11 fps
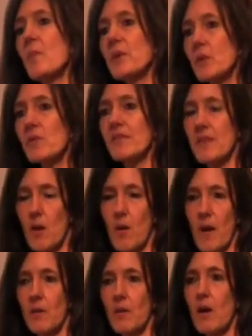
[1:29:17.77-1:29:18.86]
but also
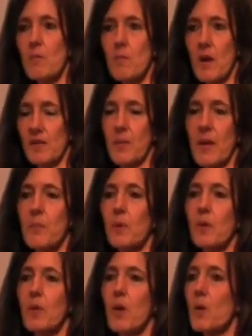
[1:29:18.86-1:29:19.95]
amongst
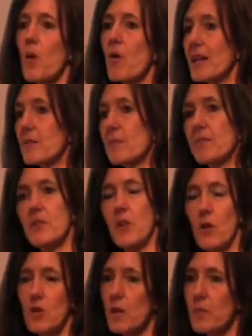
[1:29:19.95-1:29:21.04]
people who are in the
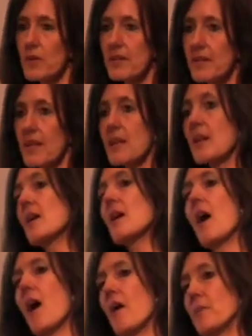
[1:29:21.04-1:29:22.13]
donor community,
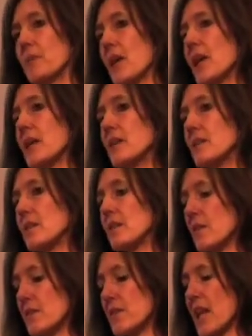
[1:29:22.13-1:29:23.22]
in
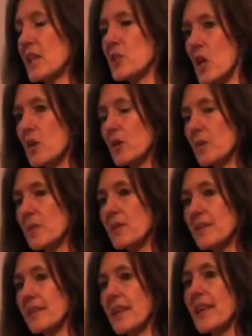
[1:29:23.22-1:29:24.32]
the NGO
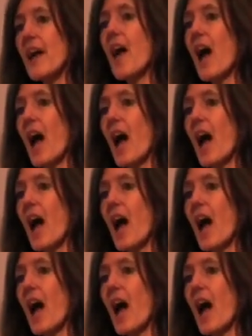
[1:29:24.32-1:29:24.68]
community,